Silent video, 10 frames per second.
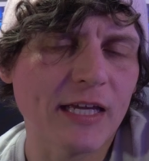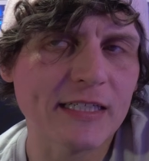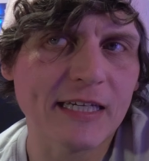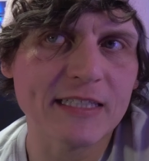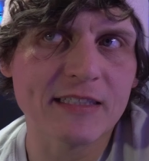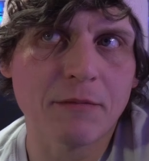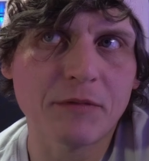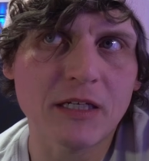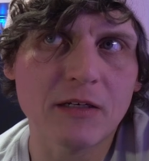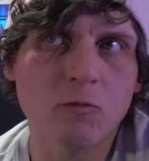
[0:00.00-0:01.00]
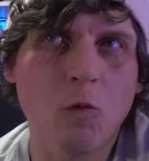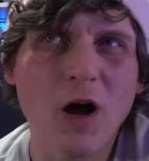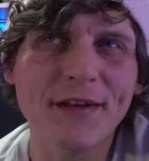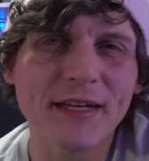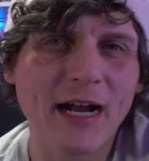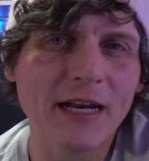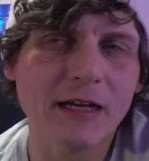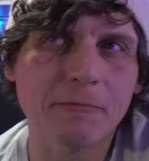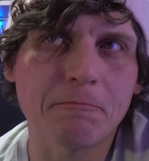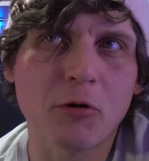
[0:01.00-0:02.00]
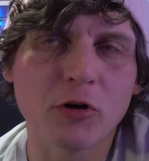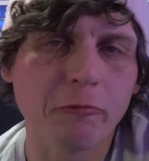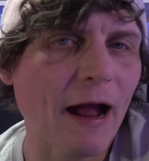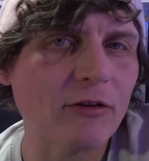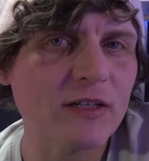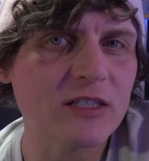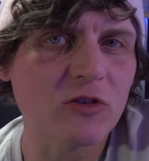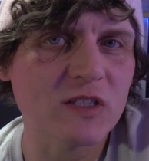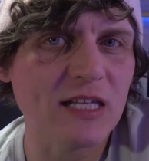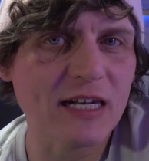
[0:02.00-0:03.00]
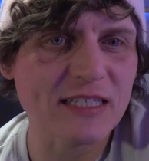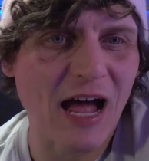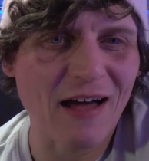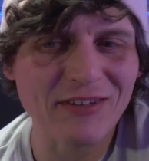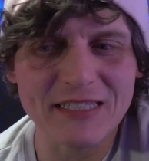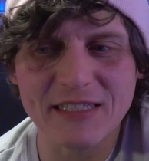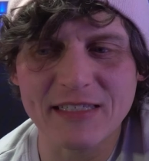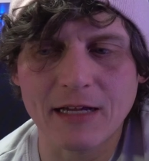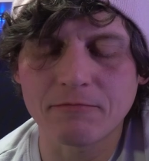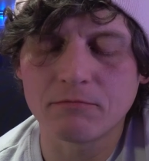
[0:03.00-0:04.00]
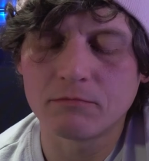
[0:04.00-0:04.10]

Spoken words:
like to get something, one, to kind of put around it so it's not as obvious. It's not...